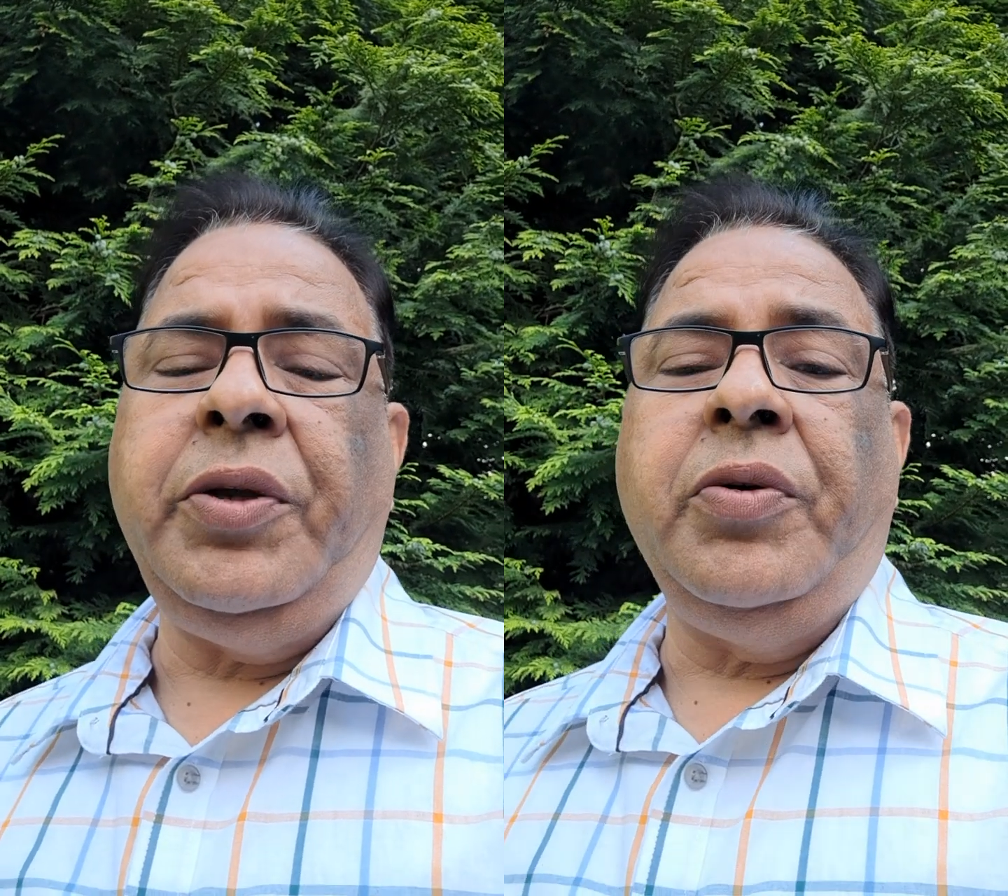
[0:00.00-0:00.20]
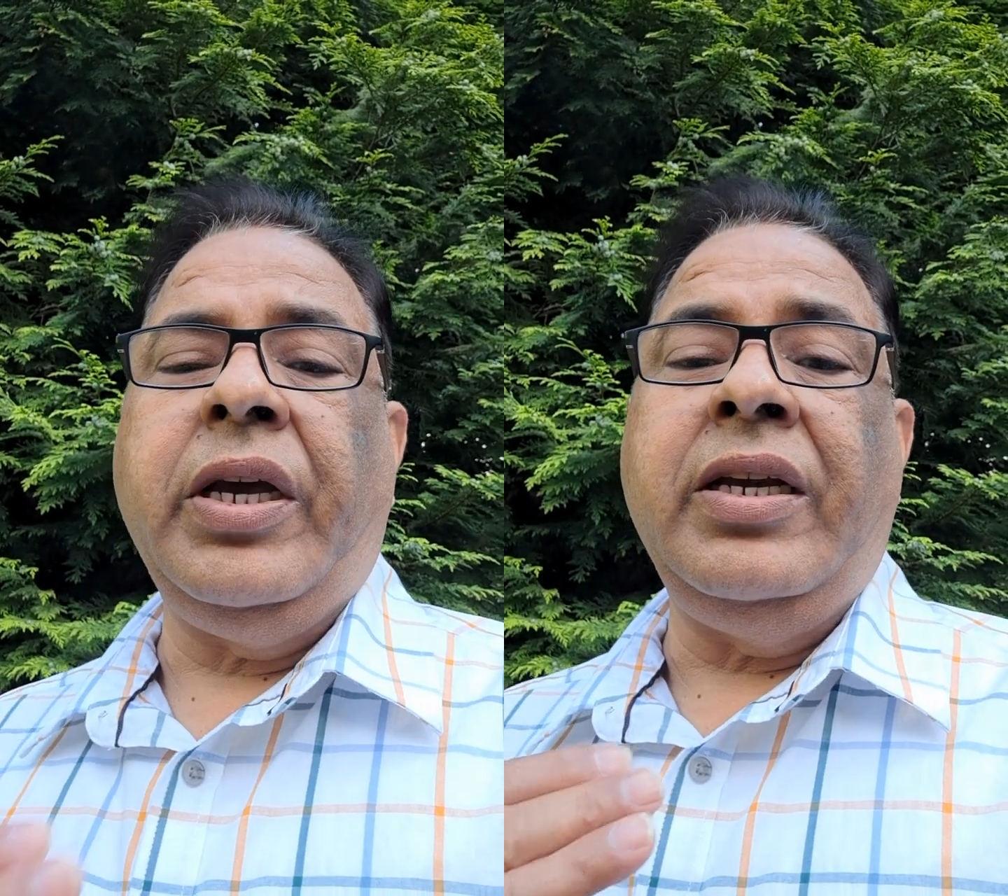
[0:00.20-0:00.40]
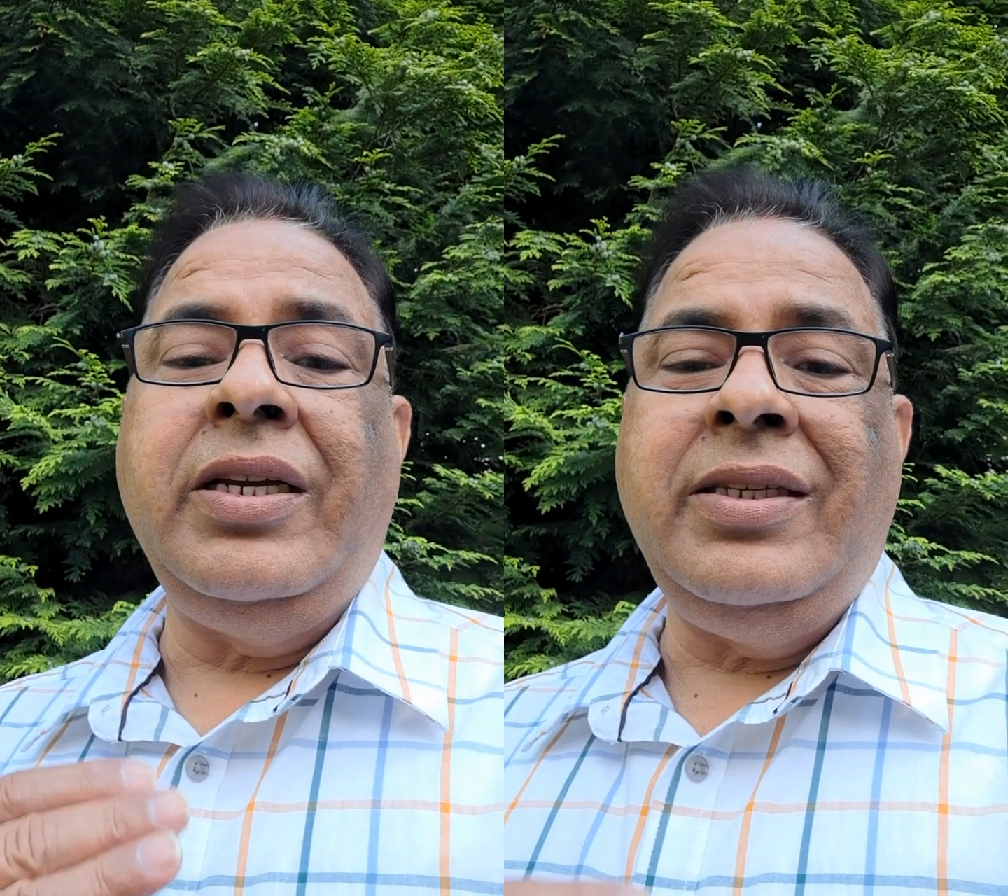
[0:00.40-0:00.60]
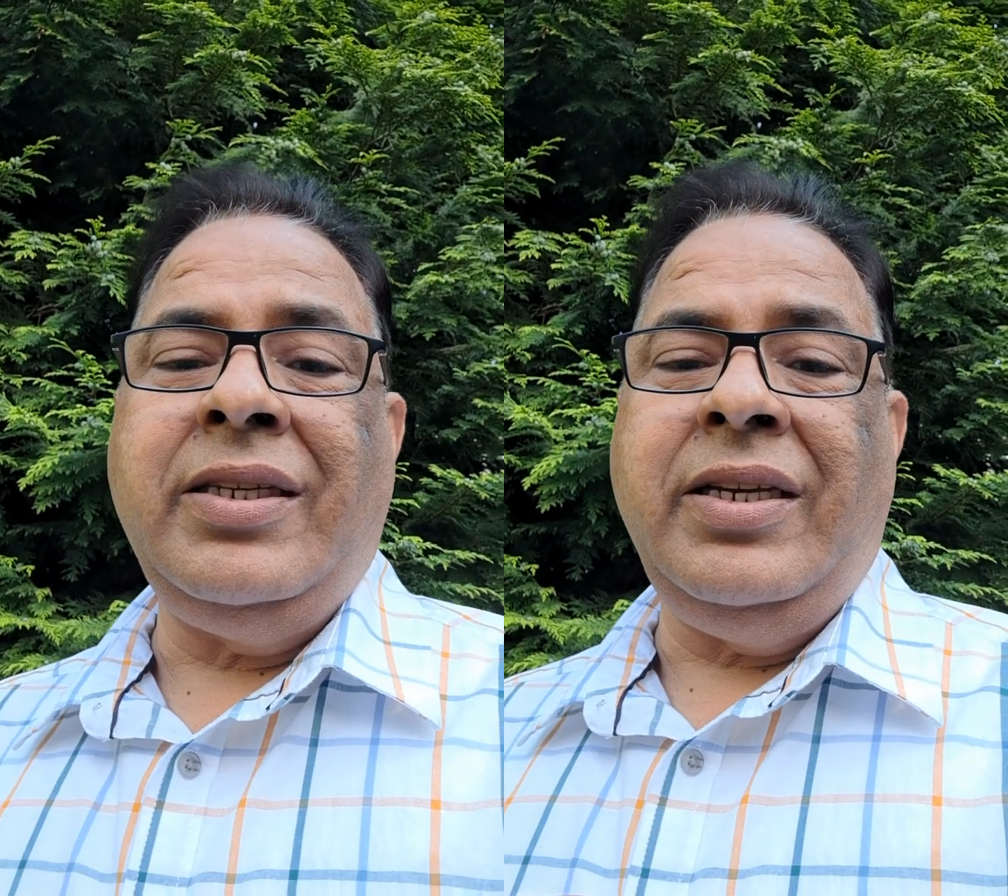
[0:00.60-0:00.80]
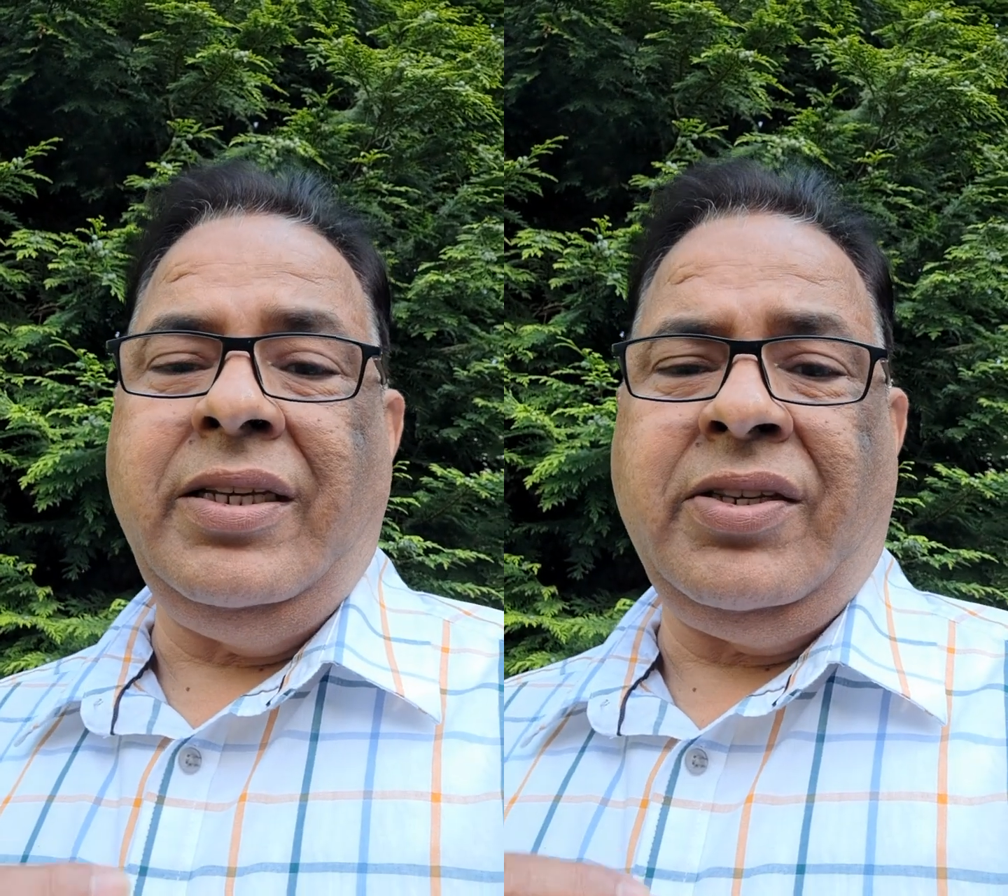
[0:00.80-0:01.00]
you can
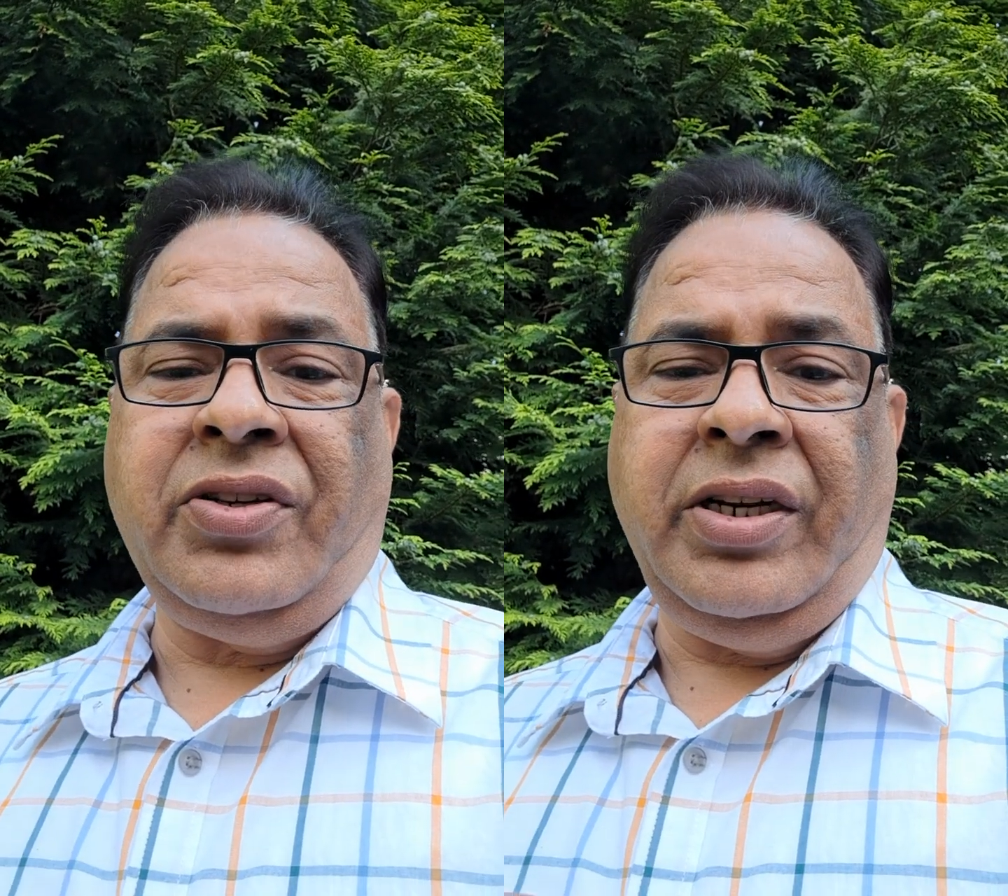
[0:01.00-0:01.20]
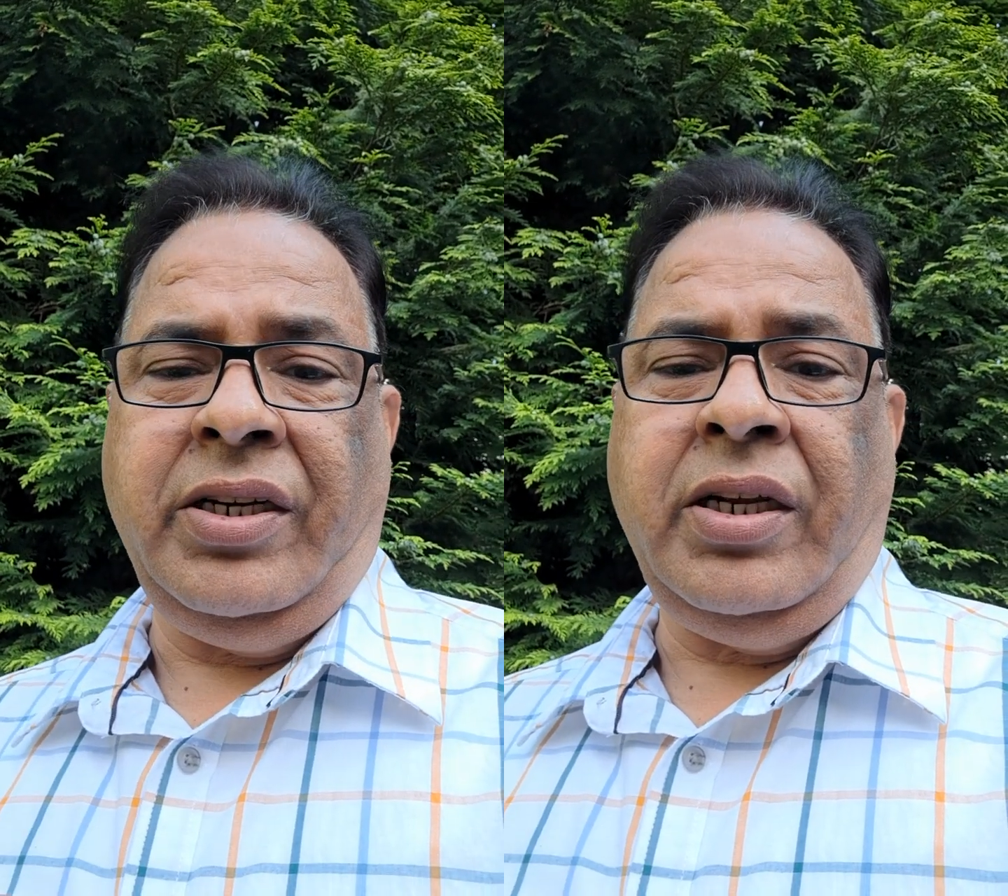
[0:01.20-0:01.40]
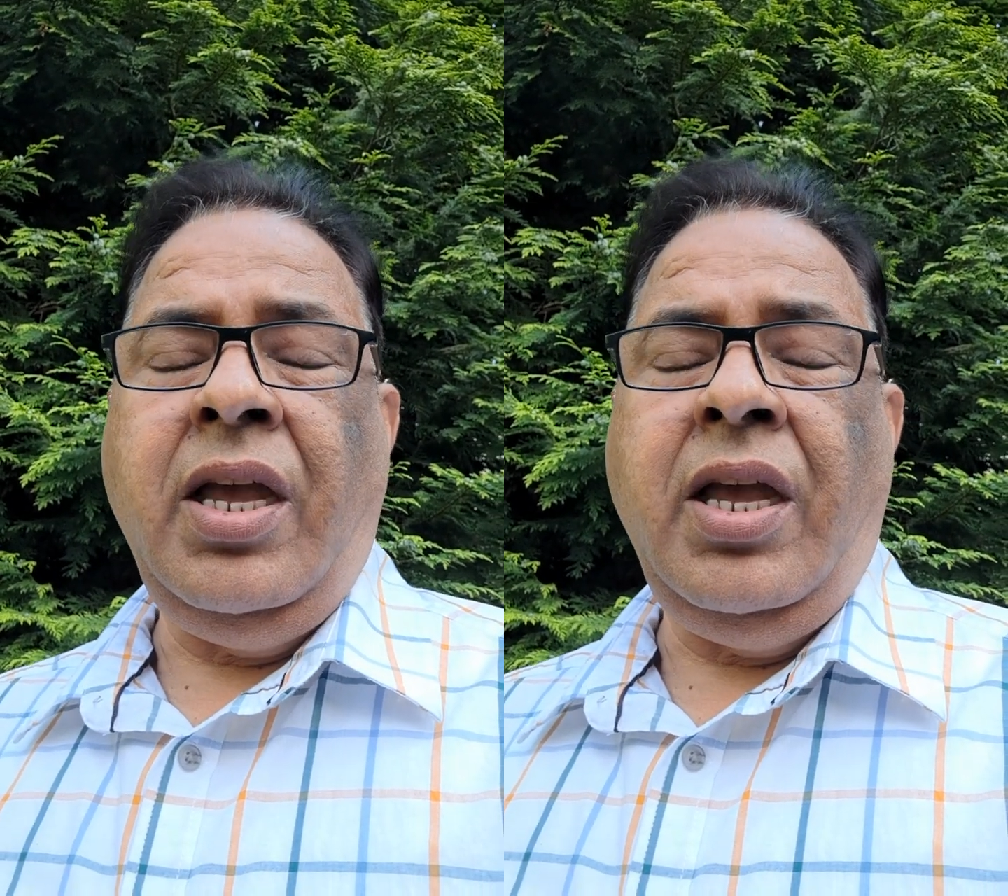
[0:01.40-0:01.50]
easily state